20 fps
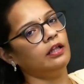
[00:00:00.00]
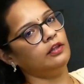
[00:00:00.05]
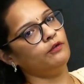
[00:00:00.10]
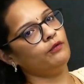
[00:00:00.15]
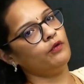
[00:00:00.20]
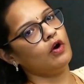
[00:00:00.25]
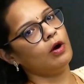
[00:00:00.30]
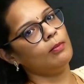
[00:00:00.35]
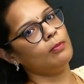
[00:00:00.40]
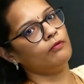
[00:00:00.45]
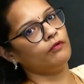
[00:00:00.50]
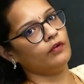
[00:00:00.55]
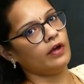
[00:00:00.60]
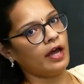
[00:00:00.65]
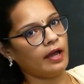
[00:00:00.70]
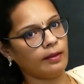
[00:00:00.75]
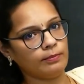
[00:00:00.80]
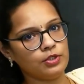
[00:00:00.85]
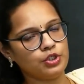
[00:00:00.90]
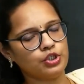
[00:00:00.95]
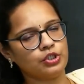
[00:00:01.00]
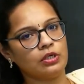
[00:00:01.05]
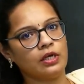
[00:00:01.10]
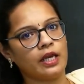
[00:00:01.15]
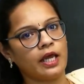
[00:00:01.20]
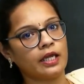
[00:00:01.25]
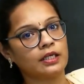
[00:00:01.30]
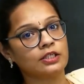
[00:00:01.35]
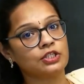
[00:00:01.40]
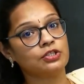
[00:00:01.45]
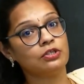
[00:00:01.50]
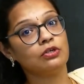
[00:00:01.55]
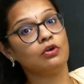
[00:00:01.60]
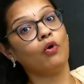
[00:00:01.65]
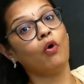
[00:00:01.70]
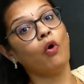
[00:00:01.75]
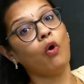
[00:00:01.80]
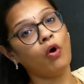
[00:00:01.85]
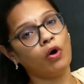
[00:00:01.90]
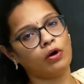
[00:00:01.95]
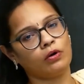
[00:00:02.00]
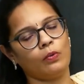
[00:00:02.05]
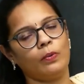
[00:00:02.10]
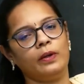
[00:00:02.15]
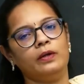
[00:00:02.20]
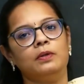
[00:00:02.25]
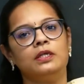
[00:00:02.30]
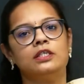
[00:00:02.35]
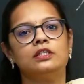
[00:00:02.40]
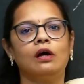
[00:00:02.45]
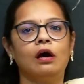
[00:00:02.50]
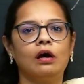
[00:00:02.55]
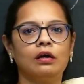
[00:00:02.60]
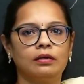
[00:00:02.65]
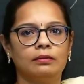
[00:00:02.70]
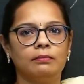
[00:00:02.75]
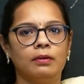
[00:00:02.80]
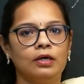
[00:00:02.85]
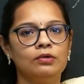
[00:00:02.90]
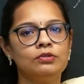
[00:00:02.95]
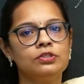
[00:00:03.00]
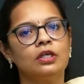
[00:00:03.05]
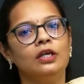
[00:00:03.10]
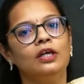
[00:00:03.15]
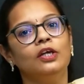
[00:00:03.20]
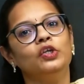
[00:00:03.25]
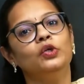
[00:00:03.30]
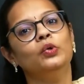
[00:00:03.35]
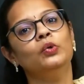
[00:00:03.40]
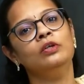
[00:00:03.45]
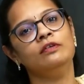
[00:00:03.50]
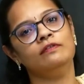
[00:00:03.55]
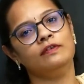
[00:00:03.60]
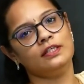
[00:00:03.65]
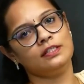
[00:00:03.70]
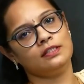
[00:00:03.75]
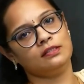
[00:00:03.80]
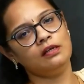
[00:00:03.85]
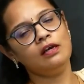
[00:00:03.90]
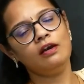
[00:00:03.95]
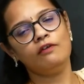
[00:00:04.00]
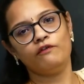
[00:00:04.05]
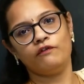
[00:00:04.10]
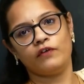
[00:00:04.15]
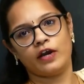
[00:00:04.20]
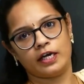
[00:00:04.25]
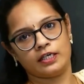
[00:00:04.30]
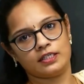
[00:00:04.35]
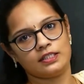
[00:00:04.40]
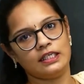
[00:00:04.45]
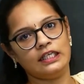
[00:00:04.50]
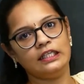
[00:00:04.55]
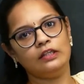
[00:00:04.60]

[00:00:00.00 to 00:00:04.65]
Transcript: the form of a habitual action or when we talk about universal facts.